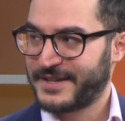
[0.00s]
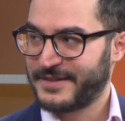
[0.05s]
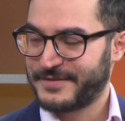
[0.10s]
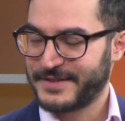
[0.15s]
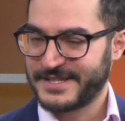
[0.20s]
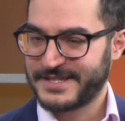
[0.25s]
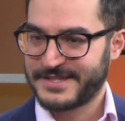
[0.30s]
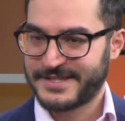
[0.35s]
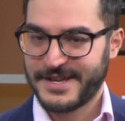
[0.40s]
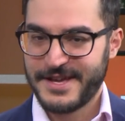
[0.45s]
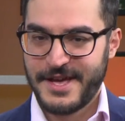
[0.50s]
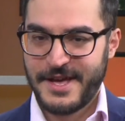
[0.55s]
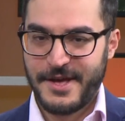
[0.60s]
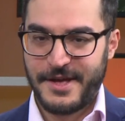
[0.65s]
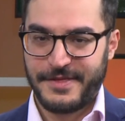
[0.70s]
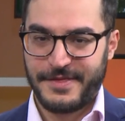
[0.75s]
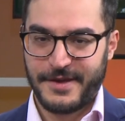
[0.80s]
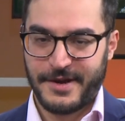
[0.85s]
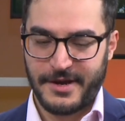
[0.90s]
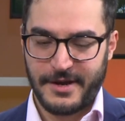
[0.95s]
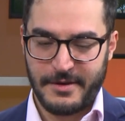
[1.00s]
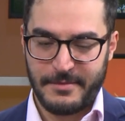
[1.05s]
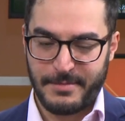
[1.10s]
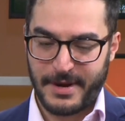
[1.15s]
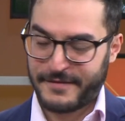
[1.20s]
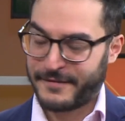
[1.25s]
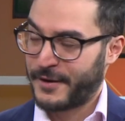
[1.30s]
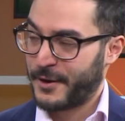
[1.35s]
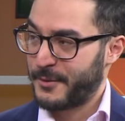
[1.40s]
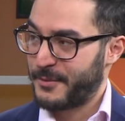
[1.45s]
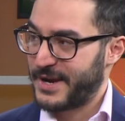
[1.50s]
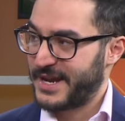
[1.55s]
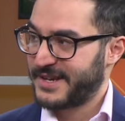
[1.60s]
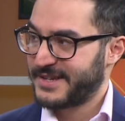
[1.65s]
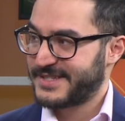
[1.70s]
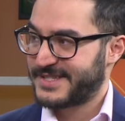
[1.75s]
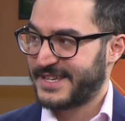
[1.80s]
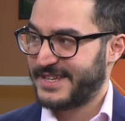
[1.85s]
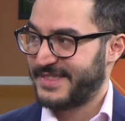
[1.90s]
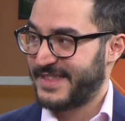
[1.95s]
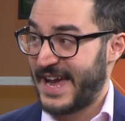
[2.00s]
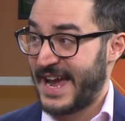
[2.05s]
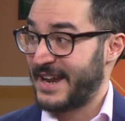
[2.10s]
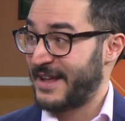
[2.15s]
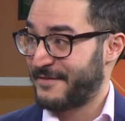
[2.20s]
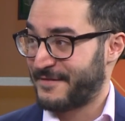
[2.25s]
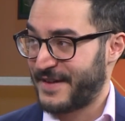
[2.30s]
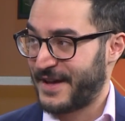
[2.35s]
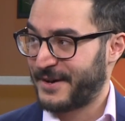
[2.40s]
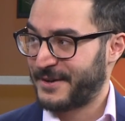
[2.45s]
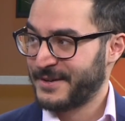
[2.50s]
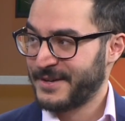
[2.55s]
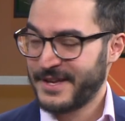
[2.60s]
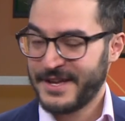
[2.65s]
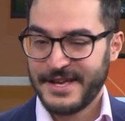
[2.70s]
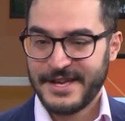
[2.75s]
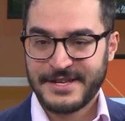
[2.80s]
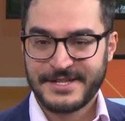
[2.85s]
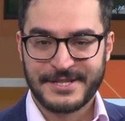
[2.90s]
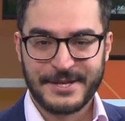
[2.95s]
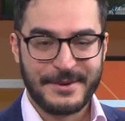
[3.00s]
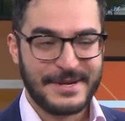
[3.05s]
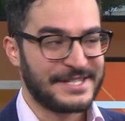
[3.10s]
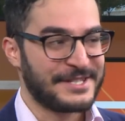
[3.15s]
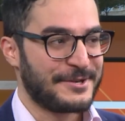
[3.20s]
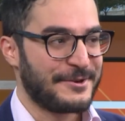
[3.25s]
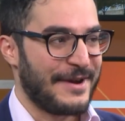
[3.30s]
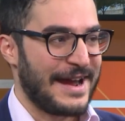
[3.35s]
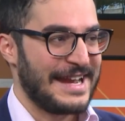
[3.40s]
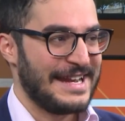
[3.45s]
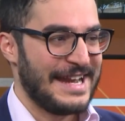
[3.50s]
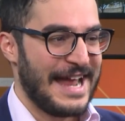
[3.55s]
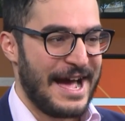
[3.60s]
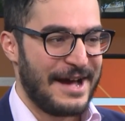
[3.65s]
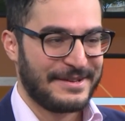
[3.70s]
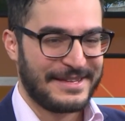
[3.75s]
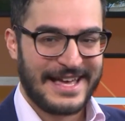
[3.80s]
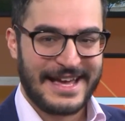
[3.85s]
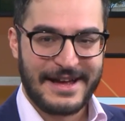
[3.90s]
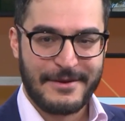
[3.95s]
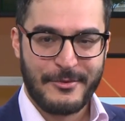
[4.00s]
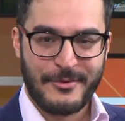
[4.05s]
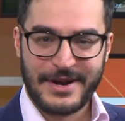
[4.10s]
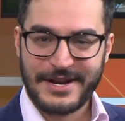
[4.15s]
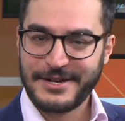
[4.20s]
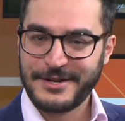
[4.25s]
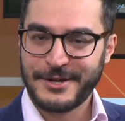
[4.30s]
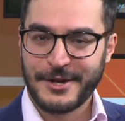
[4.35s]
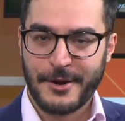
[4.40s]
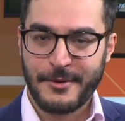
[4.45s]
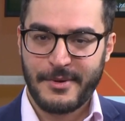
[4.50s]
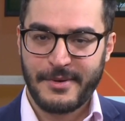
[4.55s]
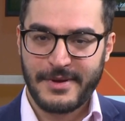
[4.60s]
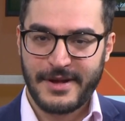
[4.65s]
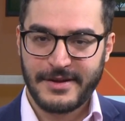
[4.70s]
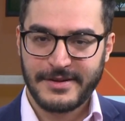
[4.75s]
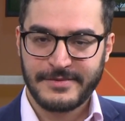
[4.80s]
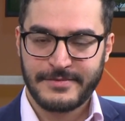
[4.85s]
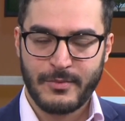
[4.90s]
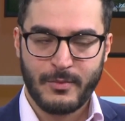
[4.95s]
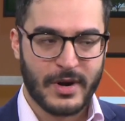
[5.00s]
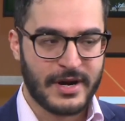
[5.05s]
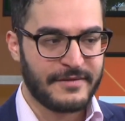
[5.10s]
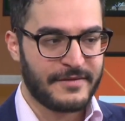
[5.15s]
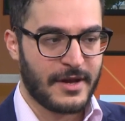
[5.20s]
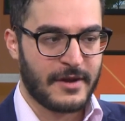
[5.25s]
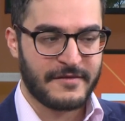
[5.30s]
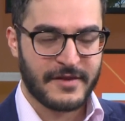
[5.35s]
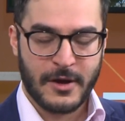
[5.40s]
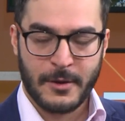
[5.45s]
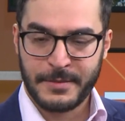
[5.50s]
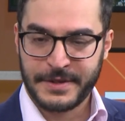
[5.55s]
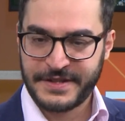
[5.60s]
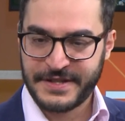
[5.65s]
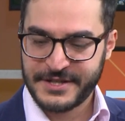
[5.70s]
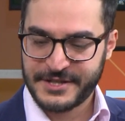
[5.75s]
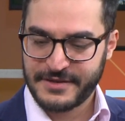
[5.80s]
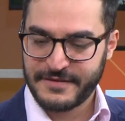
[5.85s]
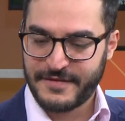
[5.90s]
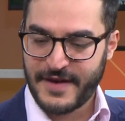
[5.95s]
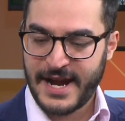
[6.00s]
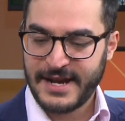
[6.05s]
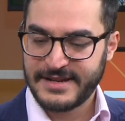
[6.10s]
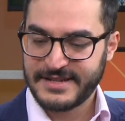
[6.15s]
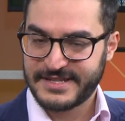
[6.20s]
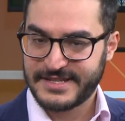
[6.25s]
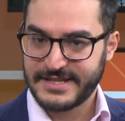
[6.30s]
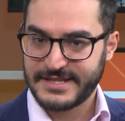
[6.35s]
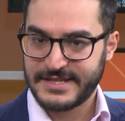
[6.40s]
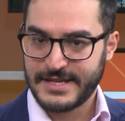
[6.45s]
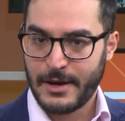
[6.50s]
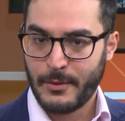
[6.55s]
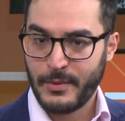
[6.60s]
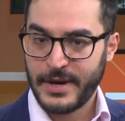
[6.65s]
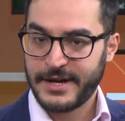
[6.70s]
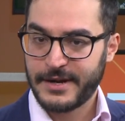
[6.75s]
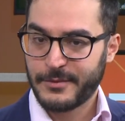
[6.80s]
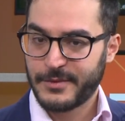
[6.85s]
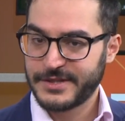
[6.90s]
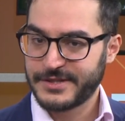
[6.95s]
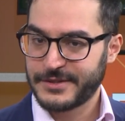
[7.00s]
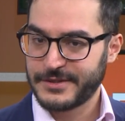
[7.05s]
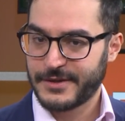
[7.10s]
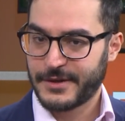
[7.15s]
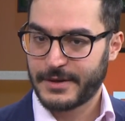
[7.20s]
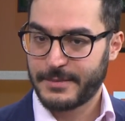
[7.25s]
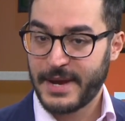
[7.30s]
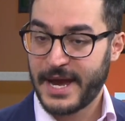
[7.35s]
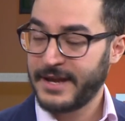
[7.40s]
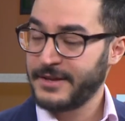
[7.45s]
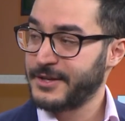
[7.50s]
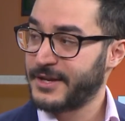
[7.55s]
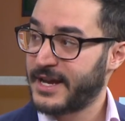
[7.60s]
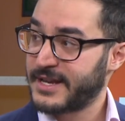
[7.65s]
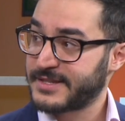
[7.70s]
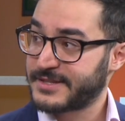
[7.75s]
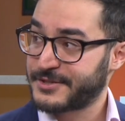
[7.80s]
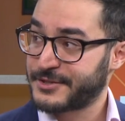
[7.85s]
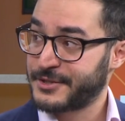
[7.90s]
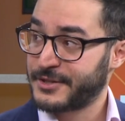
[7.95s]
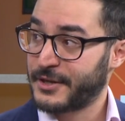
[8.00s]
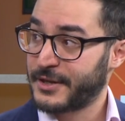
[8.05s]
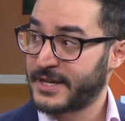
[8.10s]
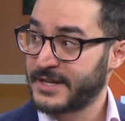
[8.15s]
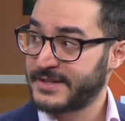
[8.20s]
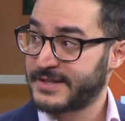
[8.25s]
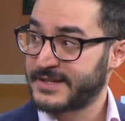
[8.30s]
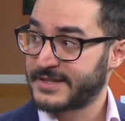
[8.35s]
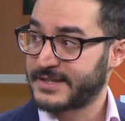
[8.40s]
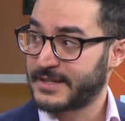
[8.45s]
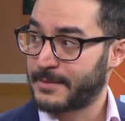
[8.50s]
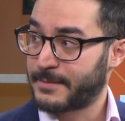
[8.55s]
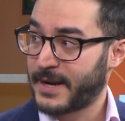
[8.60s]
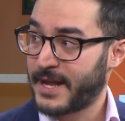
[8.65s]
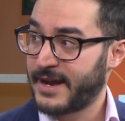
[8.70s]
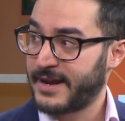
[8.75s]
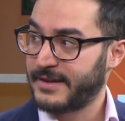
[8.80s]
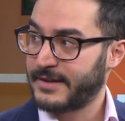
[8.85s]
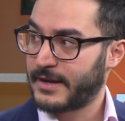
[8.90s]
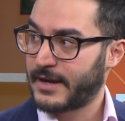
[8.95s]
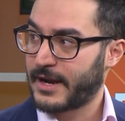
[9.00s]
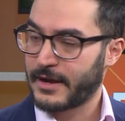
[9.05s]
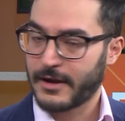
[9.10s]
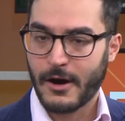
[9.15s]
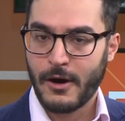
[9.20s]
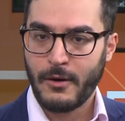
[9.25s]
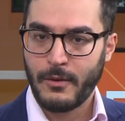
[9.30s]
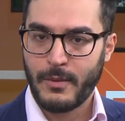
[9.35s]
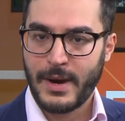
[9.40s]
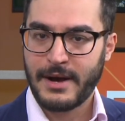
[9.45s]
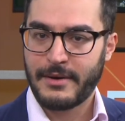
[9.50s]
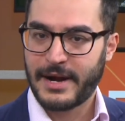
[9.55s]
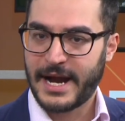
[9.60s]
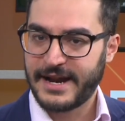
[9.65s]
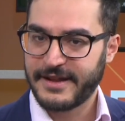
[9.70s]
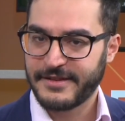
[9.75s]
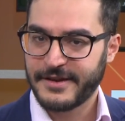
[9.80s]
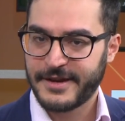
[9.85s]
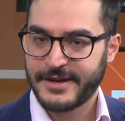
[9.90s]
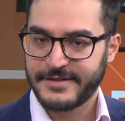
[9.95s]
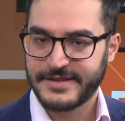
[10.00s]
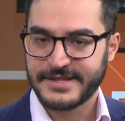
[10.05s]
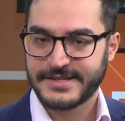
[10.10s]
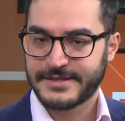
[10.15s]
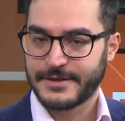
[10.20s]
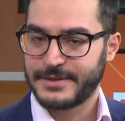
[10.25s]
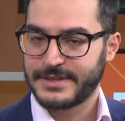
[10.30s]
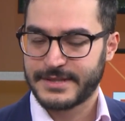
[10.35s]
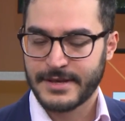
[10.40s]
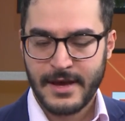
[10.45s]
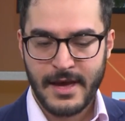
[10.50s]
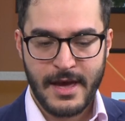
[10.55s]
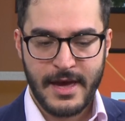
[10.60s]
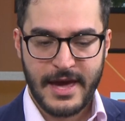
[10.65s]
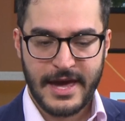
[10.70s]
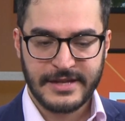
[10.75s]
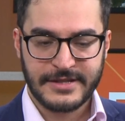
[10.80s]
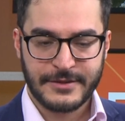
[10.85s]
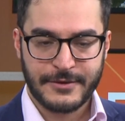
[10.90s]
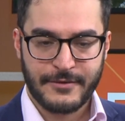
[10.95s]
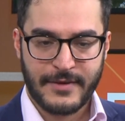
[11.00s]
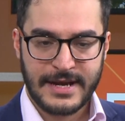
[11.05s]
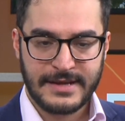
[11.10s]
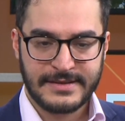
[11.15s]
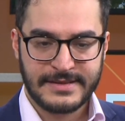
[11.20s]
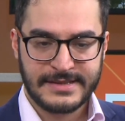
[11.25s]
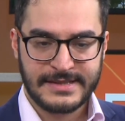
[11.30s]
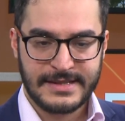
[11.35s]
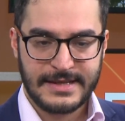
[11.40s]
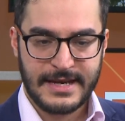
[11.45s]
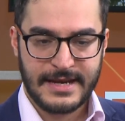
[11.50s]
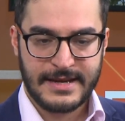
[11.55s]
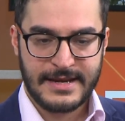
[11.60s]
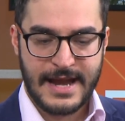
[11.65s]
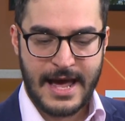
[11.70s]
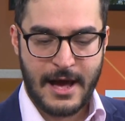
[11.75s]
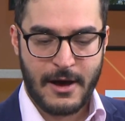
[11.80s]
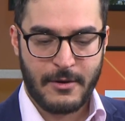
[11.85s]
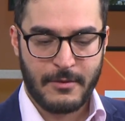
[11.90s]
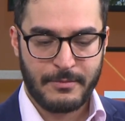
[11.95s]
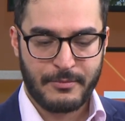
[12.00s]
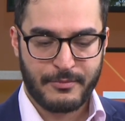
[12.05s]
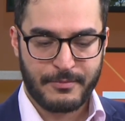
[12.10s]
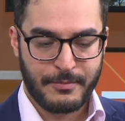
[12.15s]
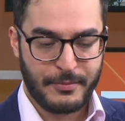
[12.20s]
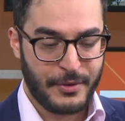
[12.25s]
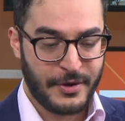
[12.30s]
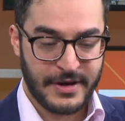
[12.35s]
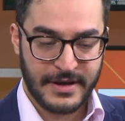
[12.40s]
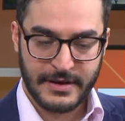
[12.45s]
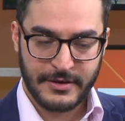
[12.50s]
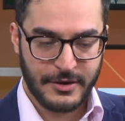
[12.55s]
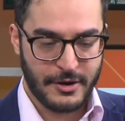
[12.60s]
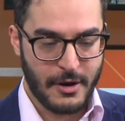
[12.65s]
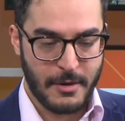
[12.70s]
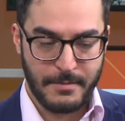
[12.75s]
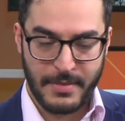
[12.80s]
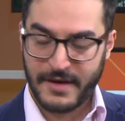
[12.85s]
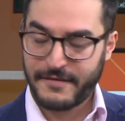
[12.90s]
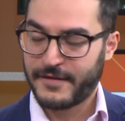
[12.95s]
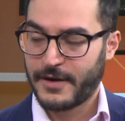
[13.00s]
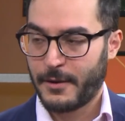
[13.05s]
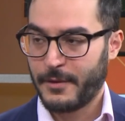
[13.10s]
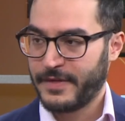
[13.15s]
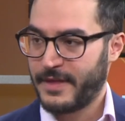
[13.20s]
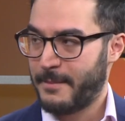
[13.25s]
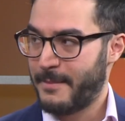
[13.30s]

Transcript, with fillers: of is the Buffalo Wings and the NFL. Mm-hmm. so it's great now that you know one of the other competition finalists this year. We're the ones who told them, hey, you guys should look into this and apply, and they're like, oh wow, I hadn't heard of this. So it's it's great to see it now putting you know Buffalo on the